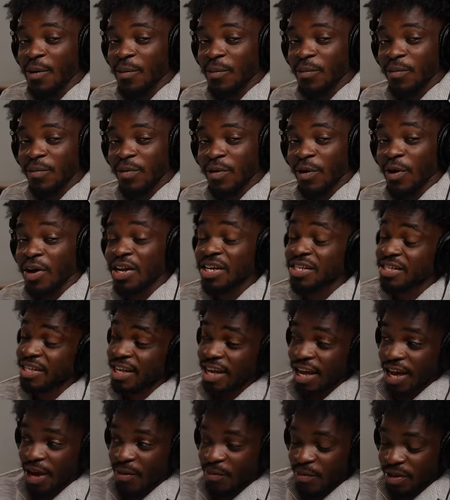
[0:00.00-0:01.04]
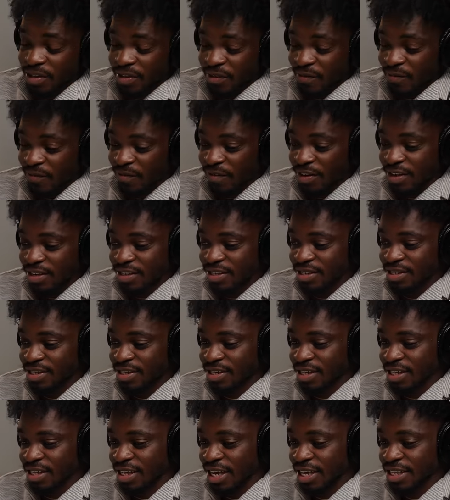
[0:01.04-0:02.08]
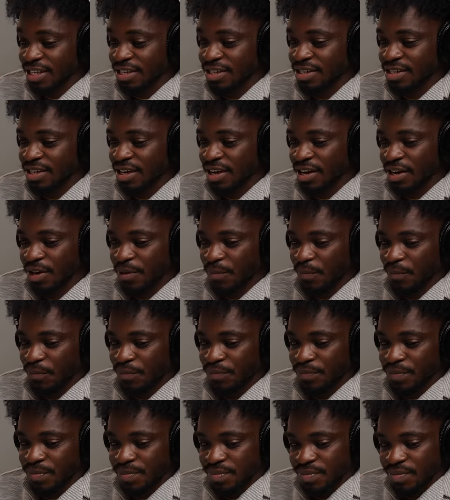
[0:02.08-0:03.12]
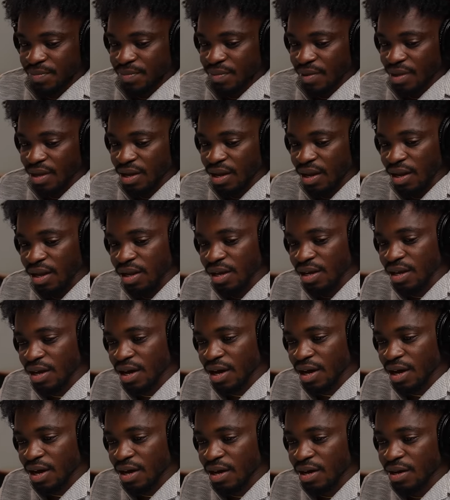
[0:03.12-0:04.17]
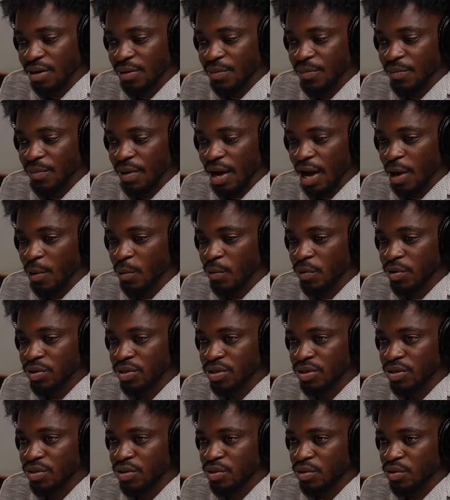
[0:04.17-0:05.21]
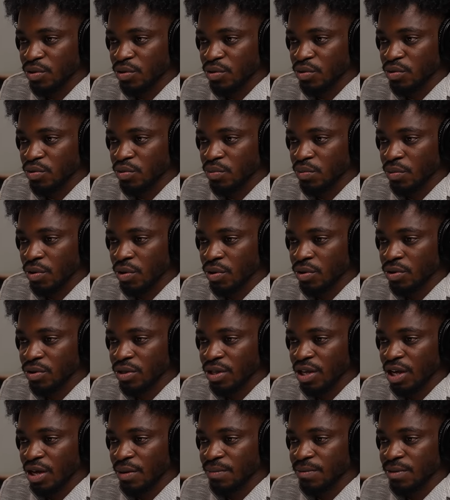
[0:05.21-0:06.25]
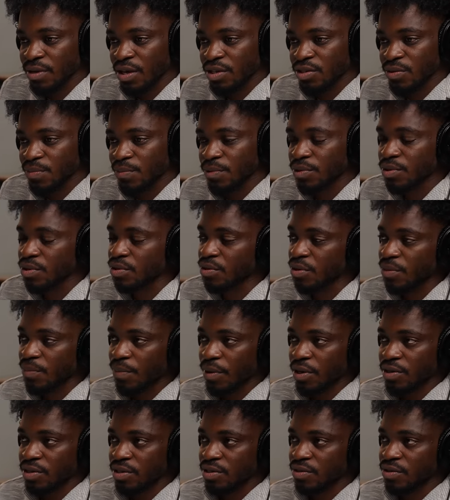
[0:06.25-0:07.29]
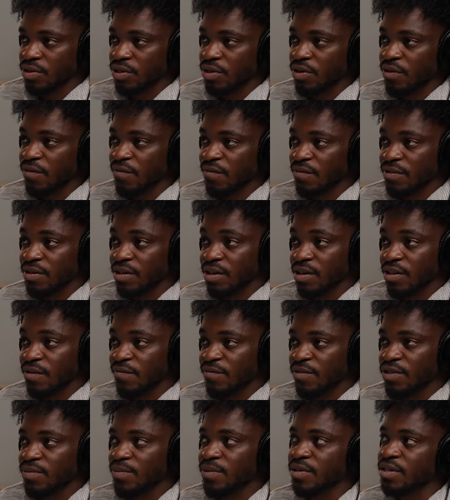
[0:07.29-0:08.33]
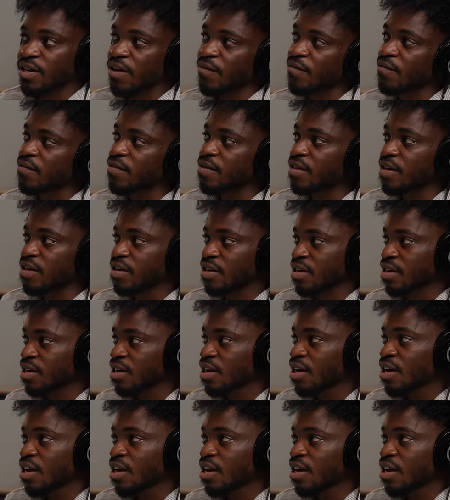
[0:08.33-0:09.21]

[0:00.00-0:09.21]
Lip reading: I'm at the phase, like this year, I want to do more collabs as opposed to doing personal stuff in the NFT space. I feel like